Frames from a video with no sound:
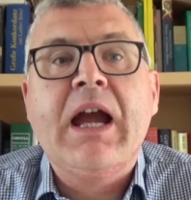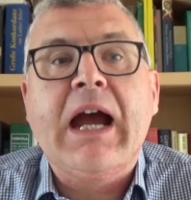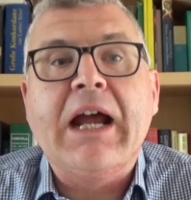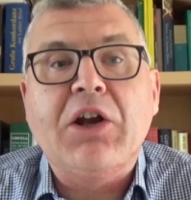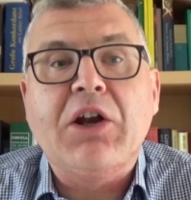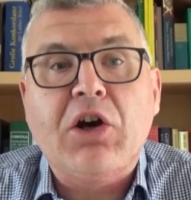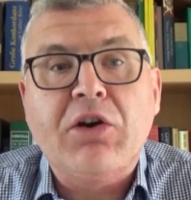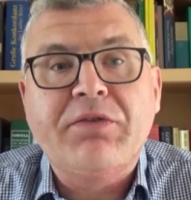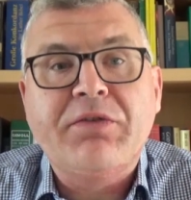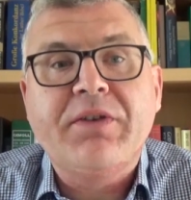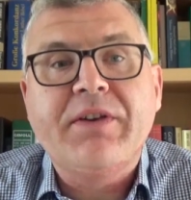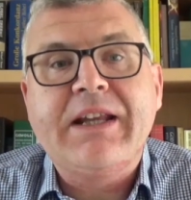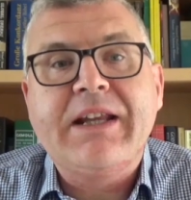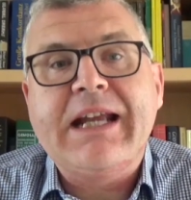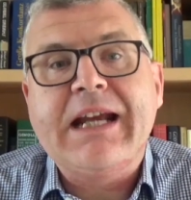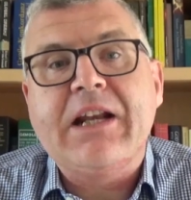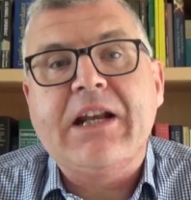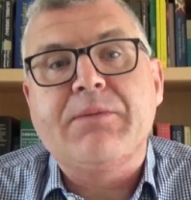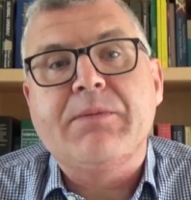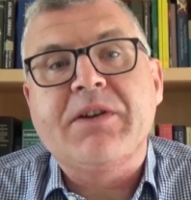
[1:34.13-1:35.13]
And often
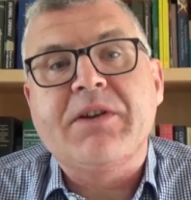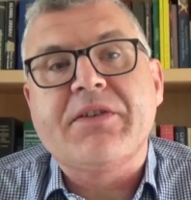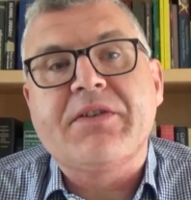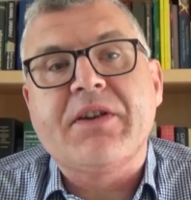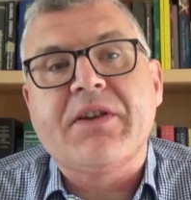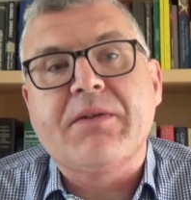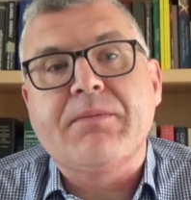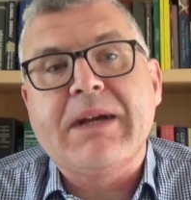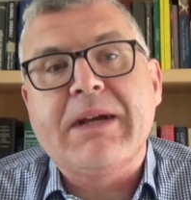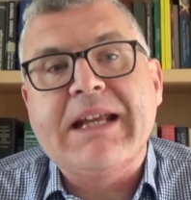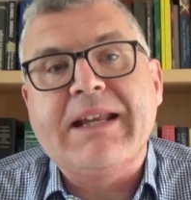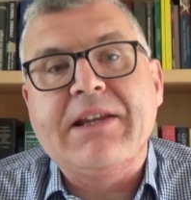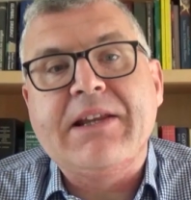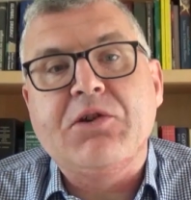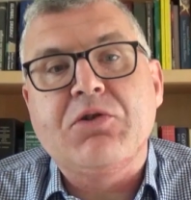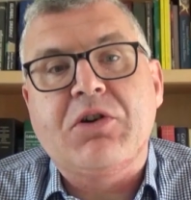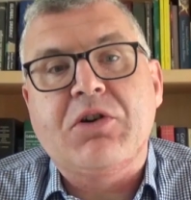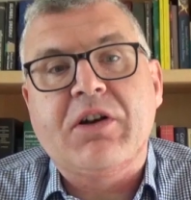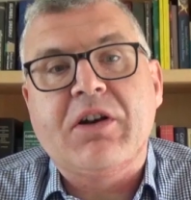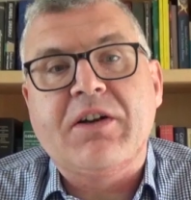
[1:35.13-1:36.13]
the elements that made
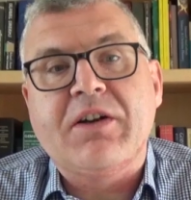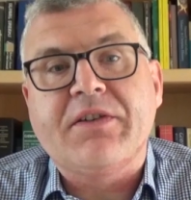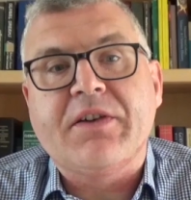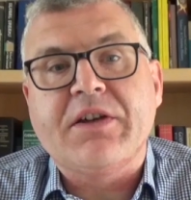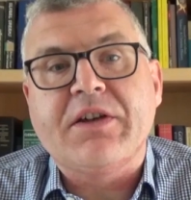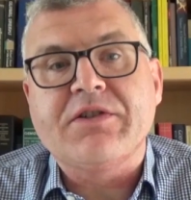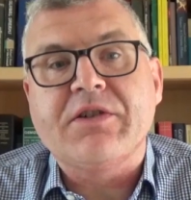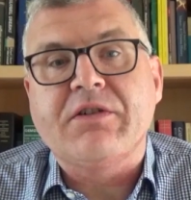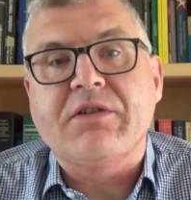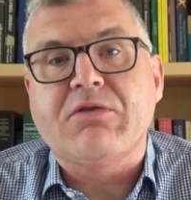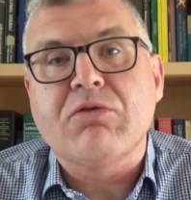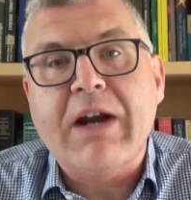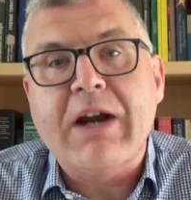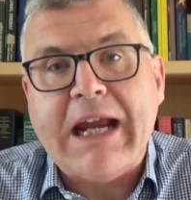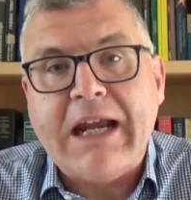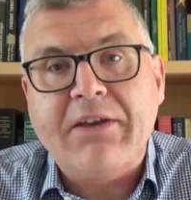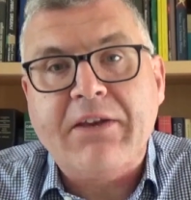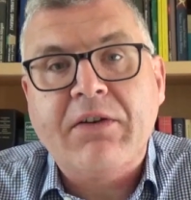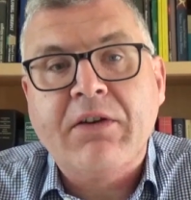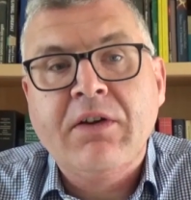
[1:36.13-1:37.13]
the organization
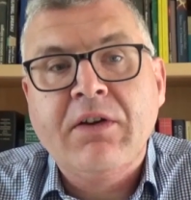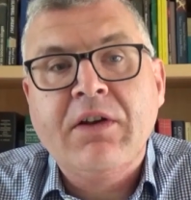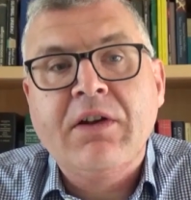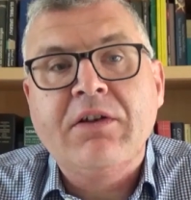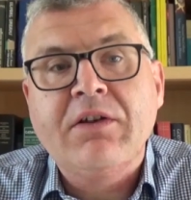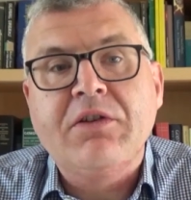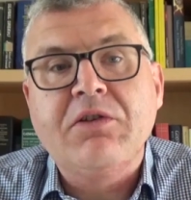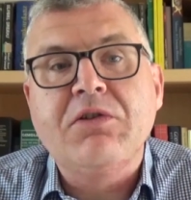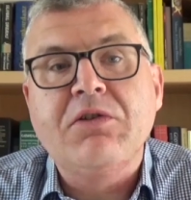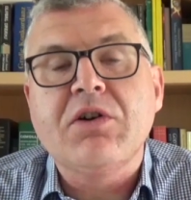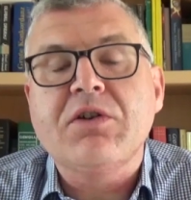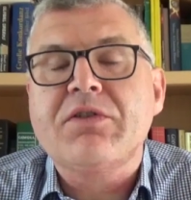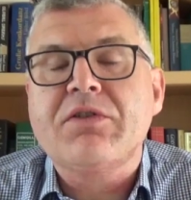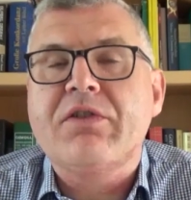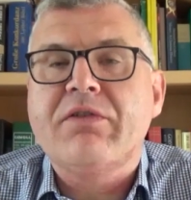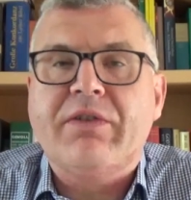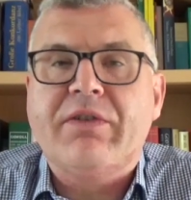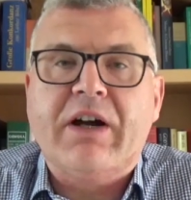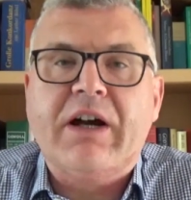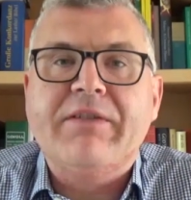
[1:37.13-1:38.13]
great do not
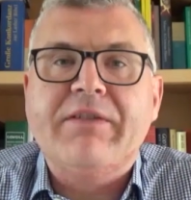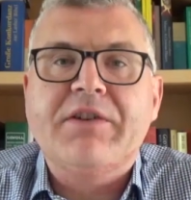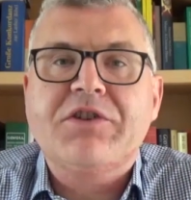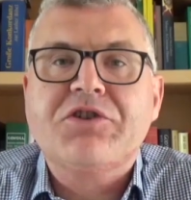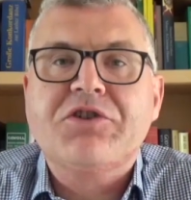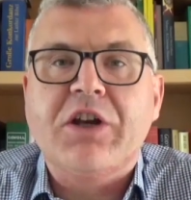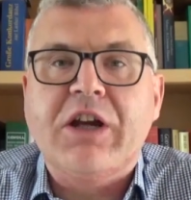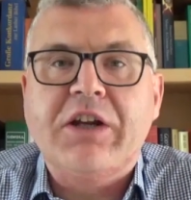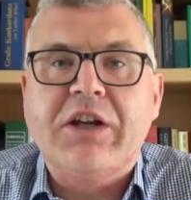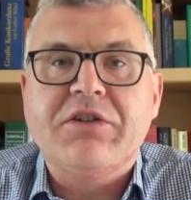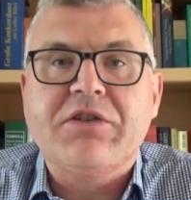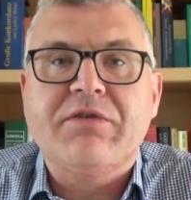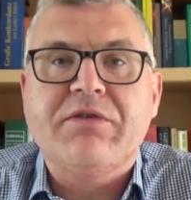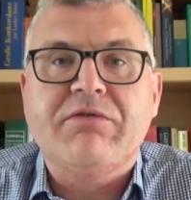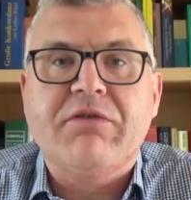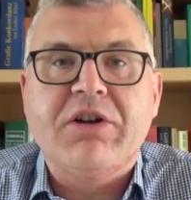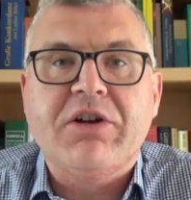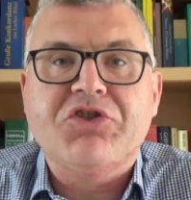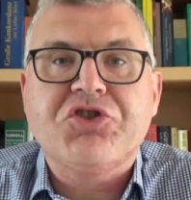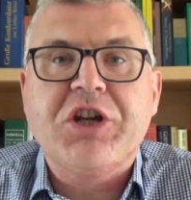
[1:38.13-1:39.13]
survive a change
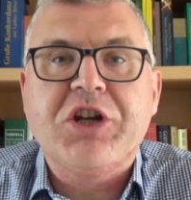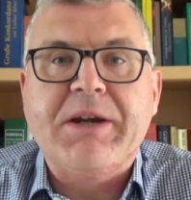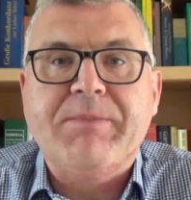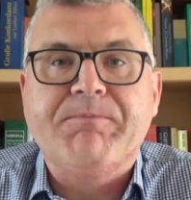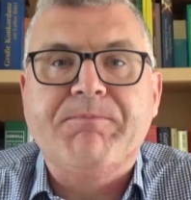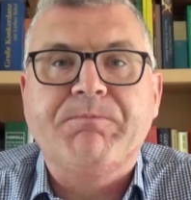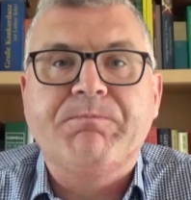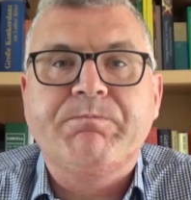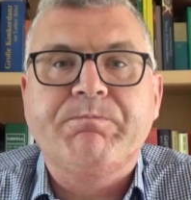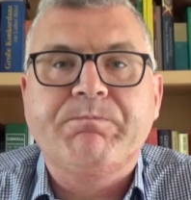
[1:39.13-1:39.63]
of regime.